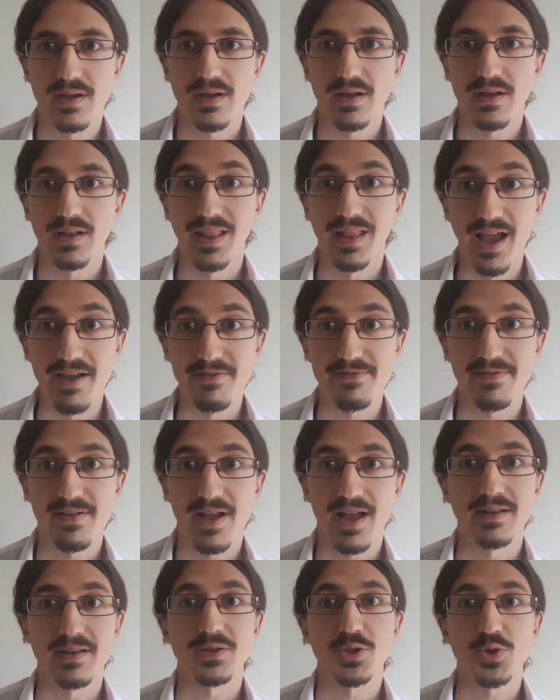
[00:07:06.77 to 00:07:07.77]
life
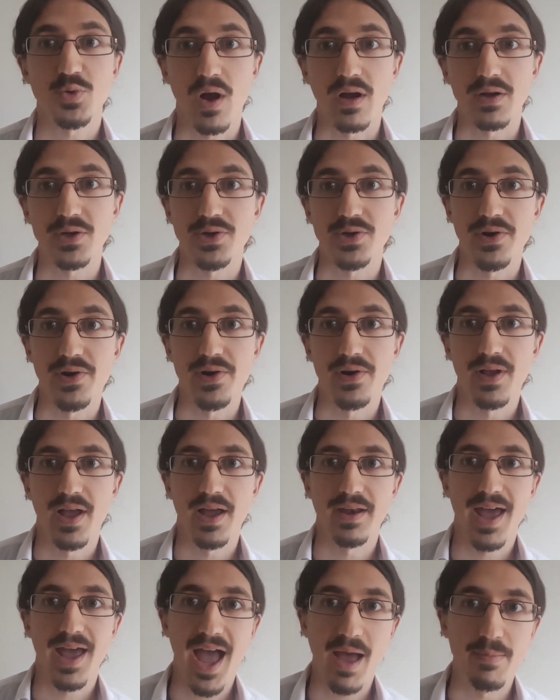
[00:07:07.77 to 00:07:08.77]
and structure and
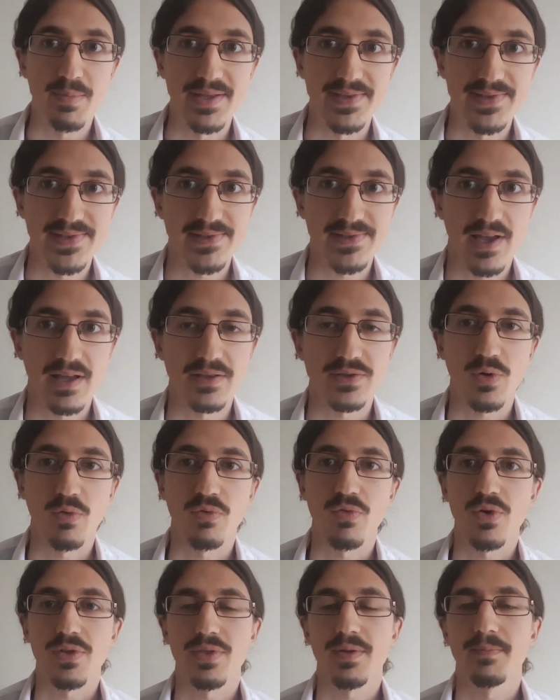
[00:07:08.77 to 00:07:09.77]
habits and so
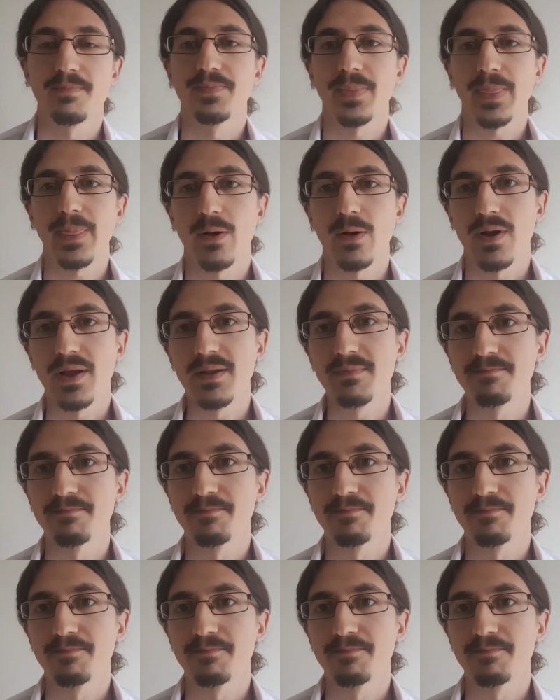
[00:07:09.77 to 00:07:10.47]
forth. All right?